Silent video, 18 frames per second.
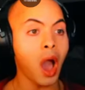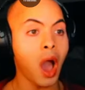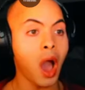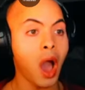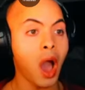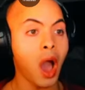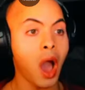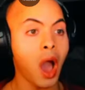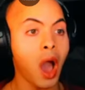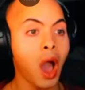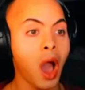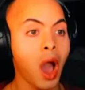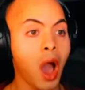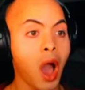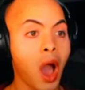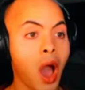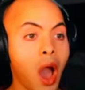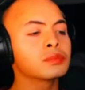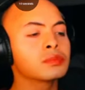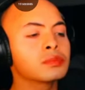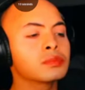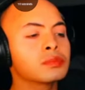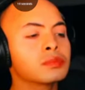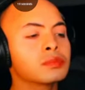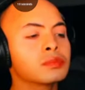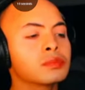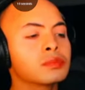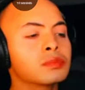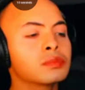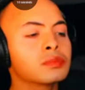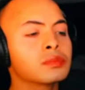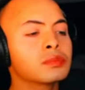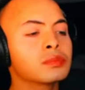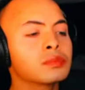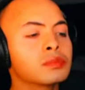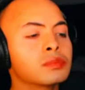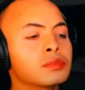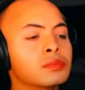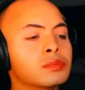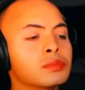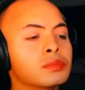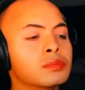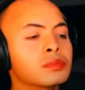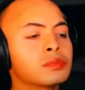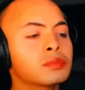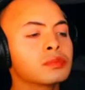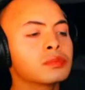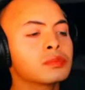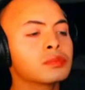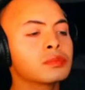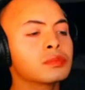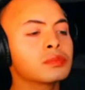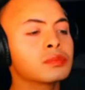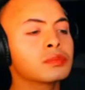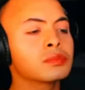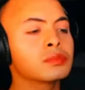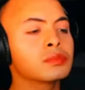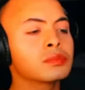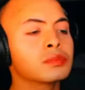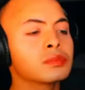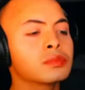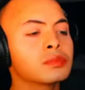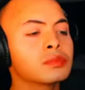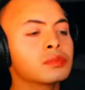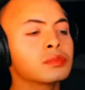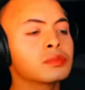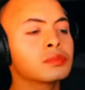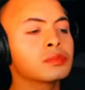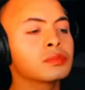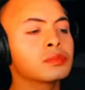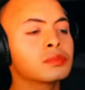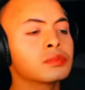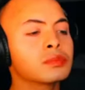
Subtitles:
(silent)